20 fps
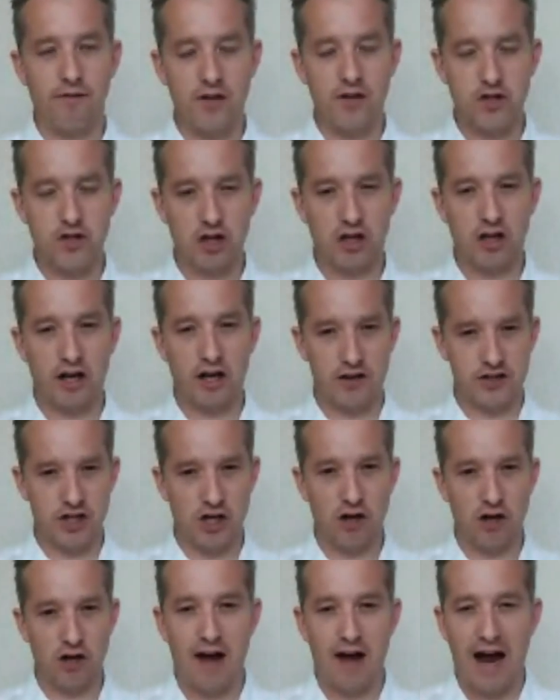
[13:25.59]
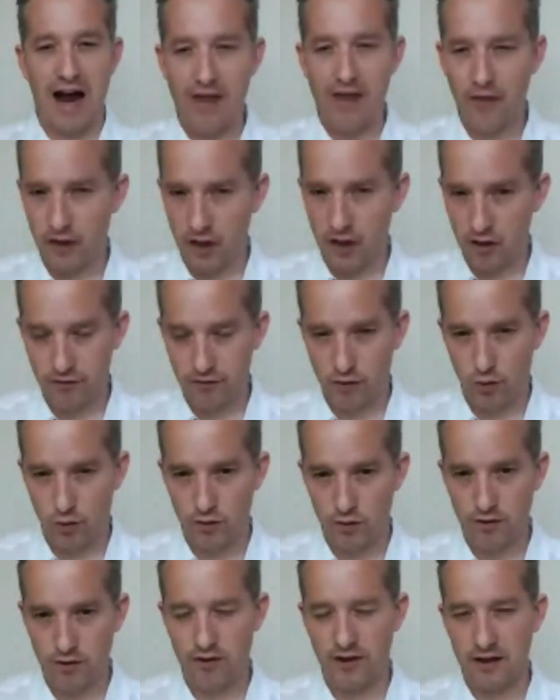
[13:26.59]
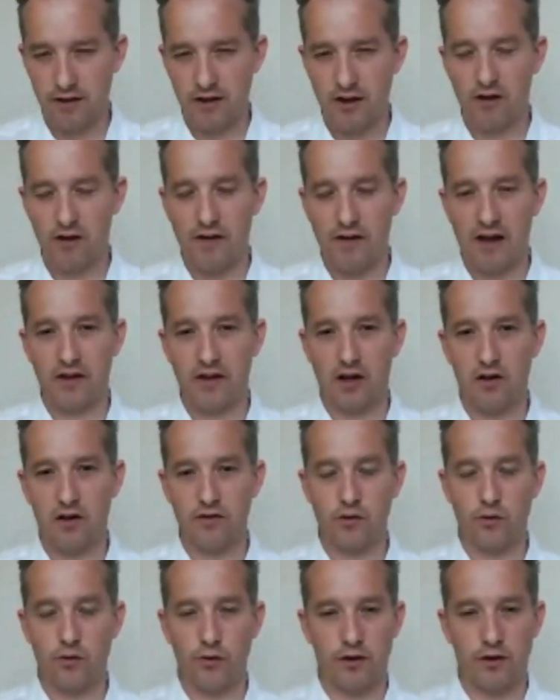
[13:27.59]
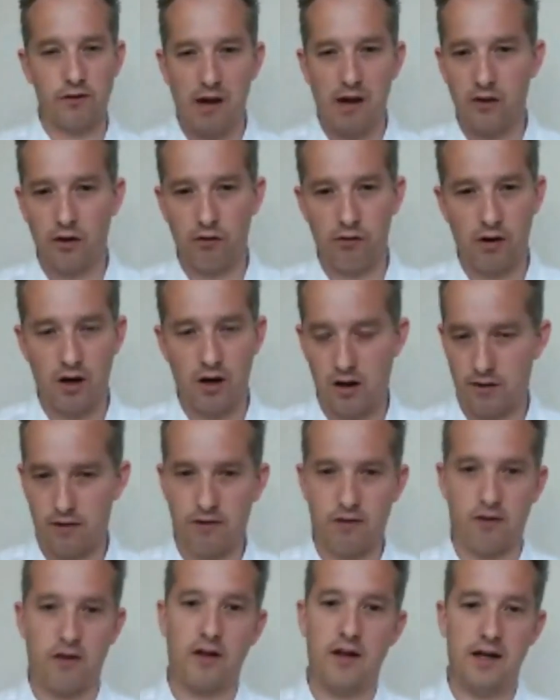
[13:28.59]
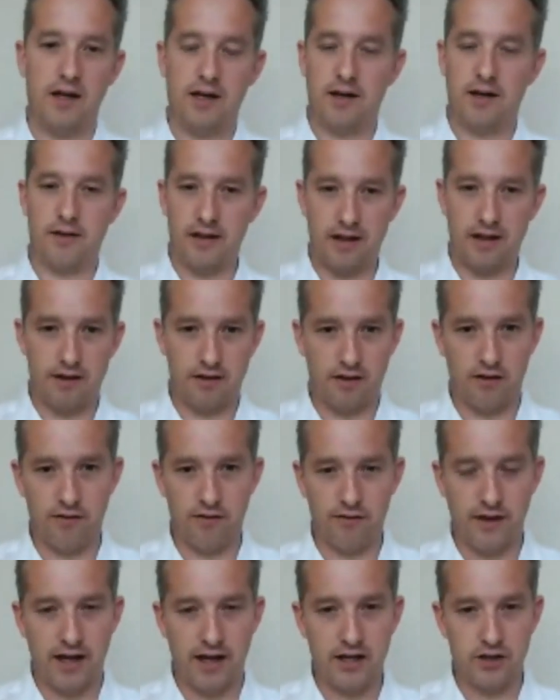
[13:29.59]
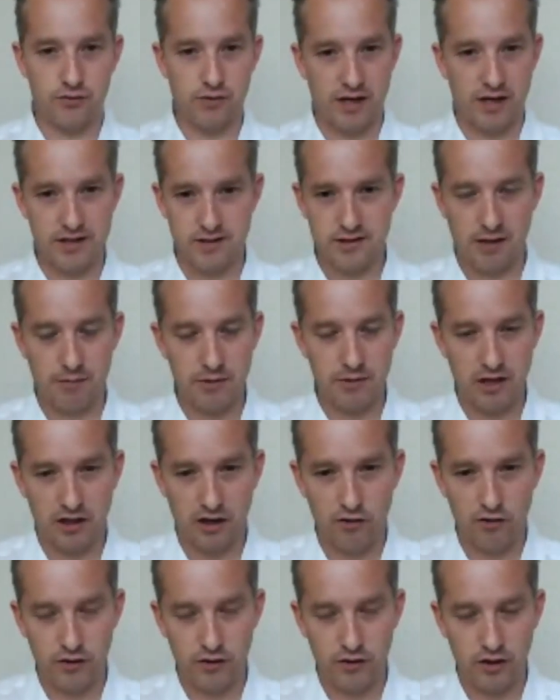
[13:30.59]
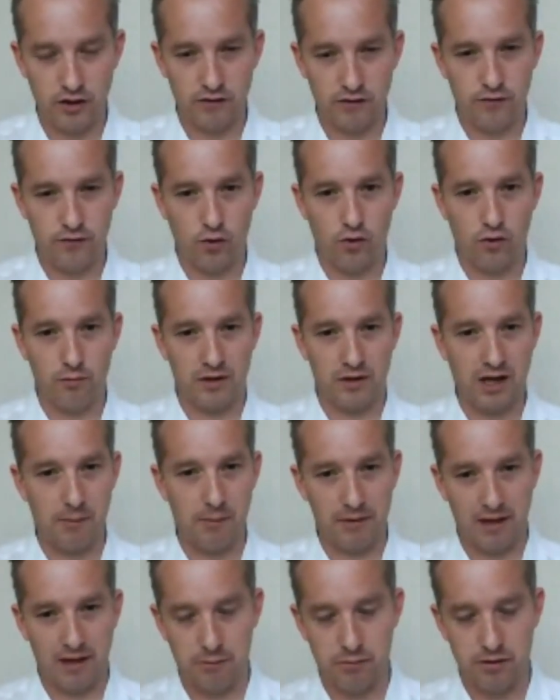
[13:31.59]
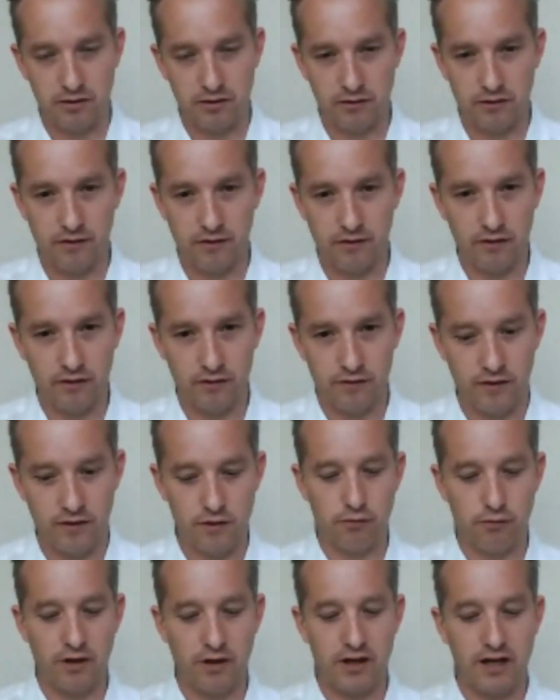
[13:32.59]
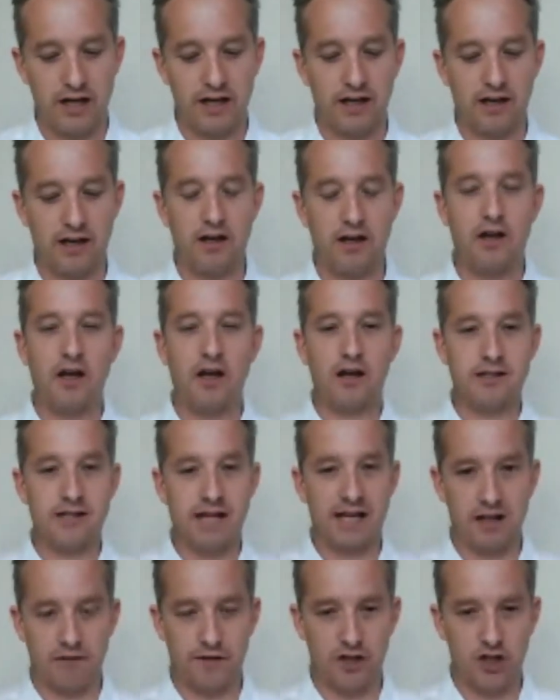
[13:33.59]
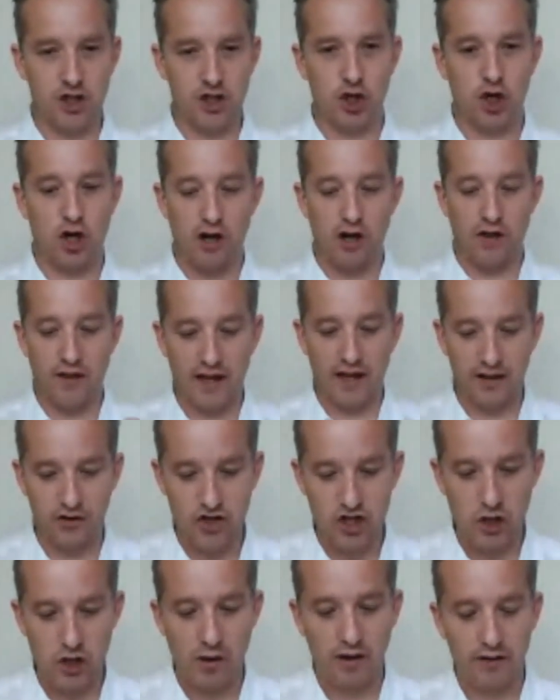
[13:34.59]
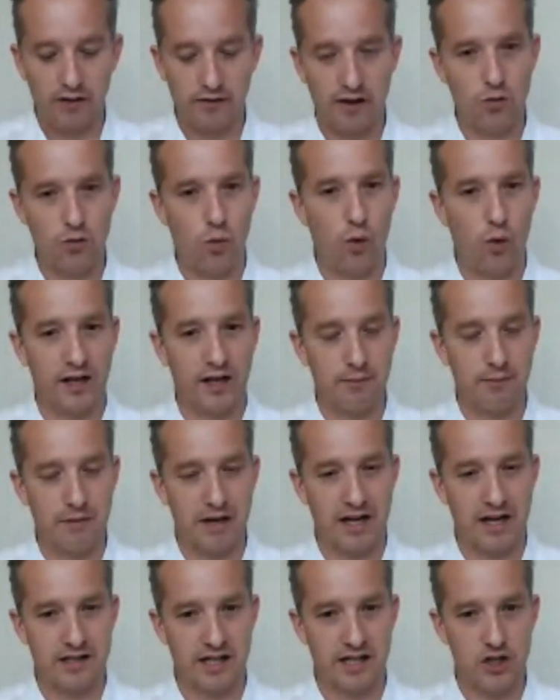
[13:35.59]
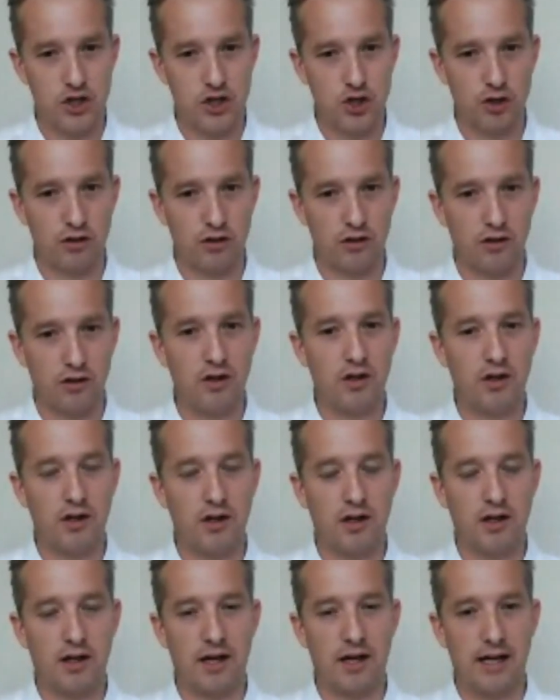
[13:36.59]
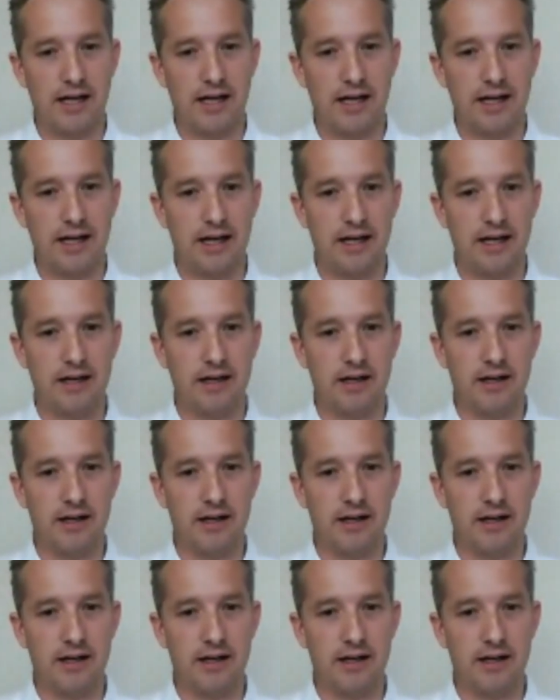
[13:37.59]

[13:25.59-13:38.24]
visualize yourself at the golf course, see yourself at the golf course, smell the grass, see yourself there dressed up in your golf uniform, coming up on the first green, taking your first shot, and doing this walking meditation. So